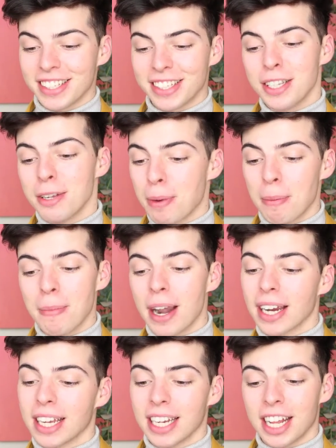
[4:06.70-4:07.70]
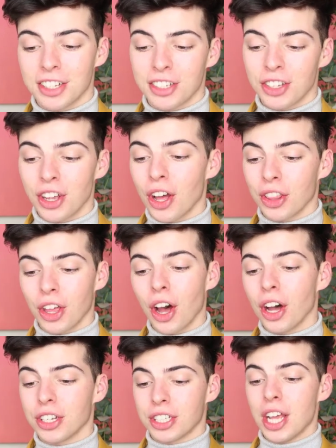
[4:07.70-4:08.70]
Supermarket and
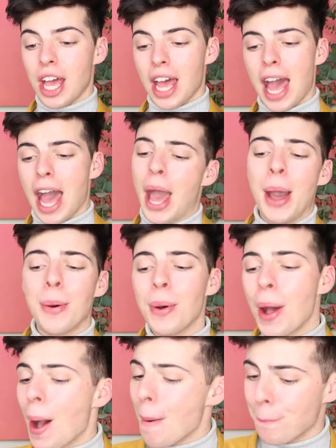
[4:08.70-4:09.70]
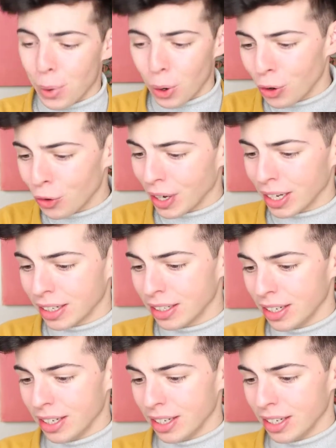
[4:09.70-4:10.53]
thought, how boring.